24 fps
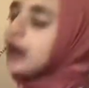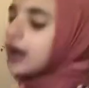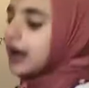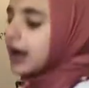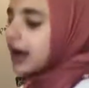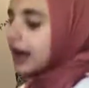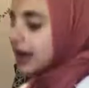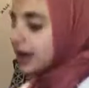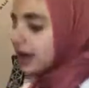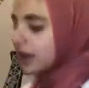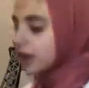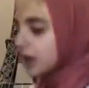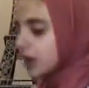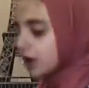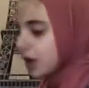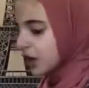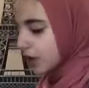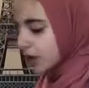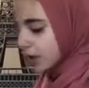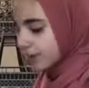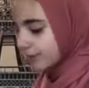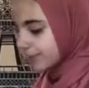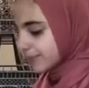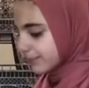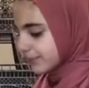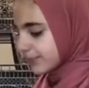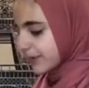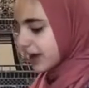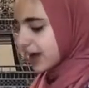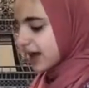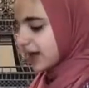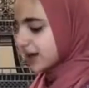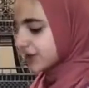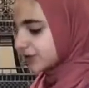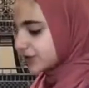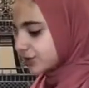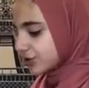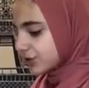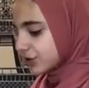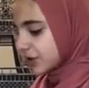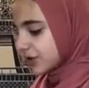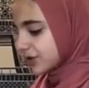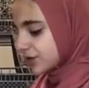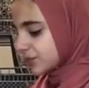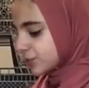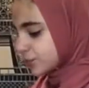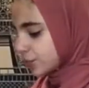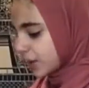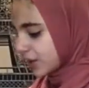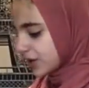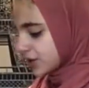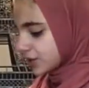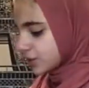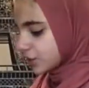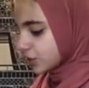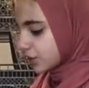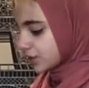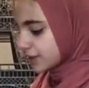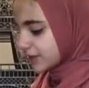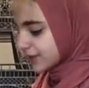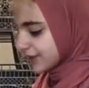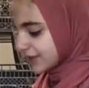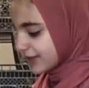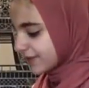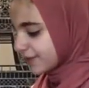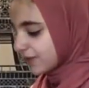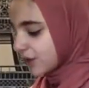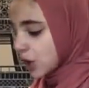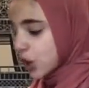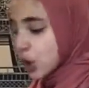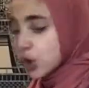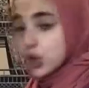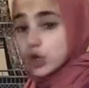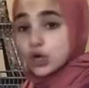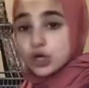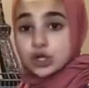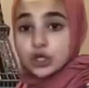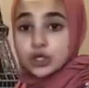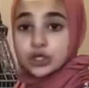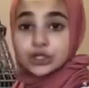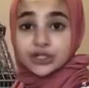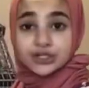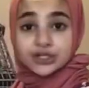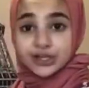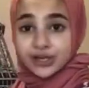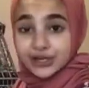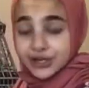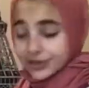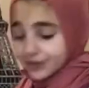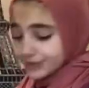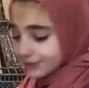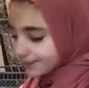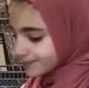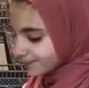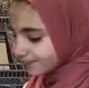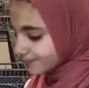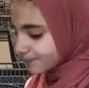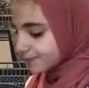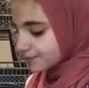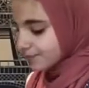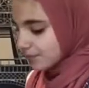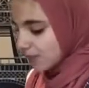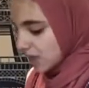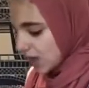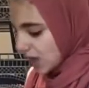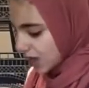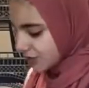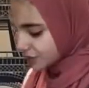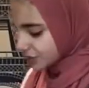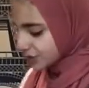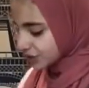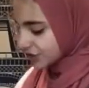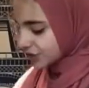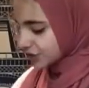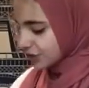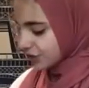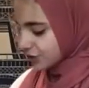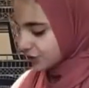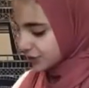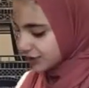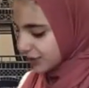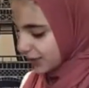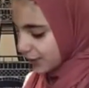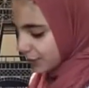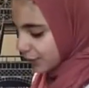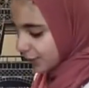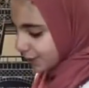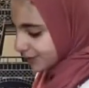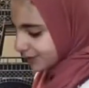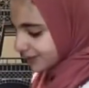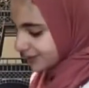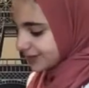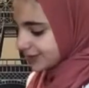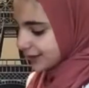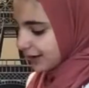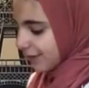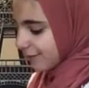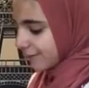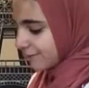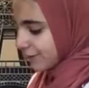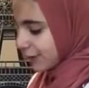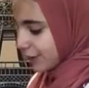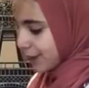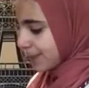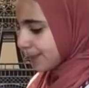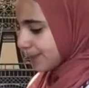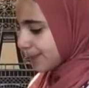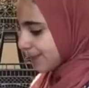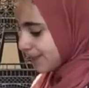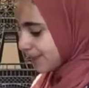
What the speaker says: got a black and white short sleeve shirt. Just to tell you, because I wore it with this outfit.